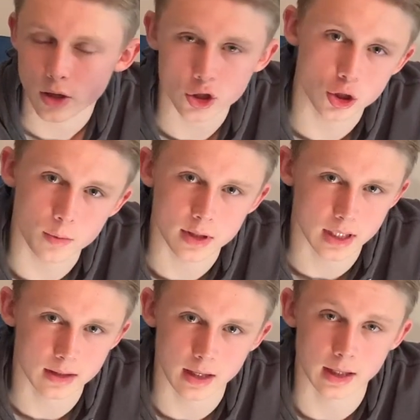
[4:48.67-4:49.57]
assuming
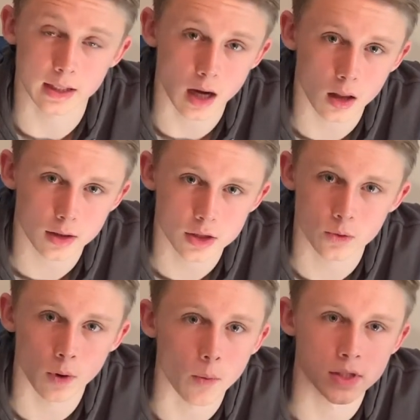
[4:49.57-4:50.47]
that they acknowledged
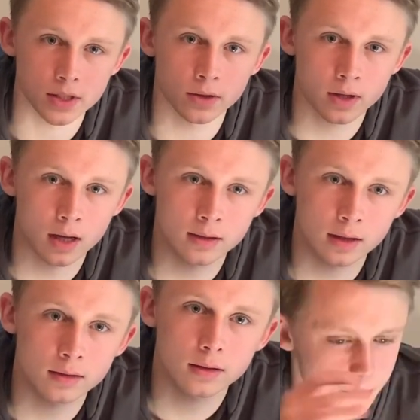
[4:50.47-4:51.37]
what wasn't their
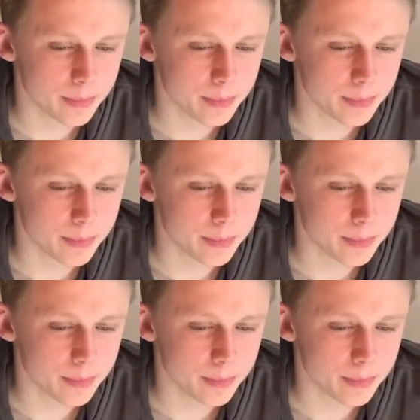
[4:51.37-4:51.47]
content.